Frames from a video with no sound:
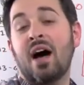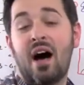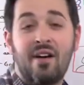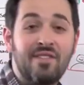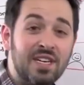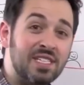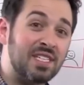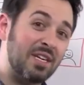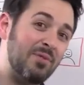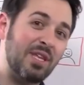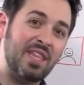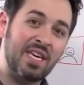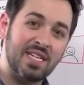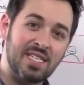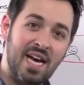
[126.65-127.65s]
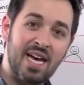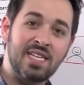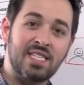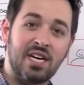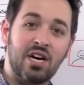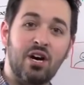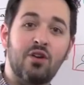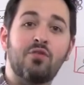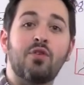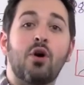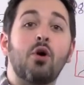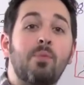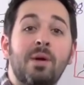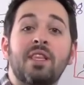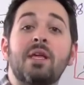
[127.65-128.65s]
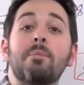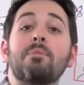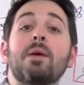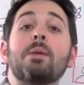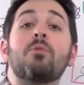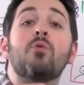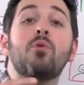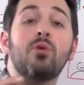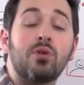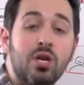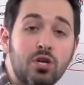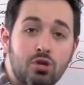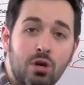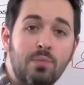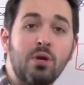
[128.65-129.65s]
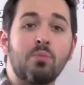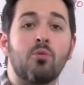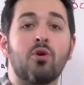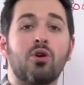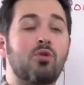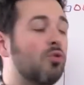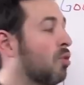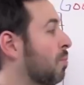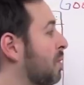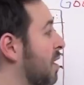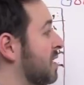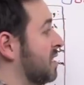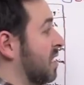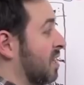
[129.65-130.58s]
obviously with the intent of hoping that people will contribute more to Google Plus,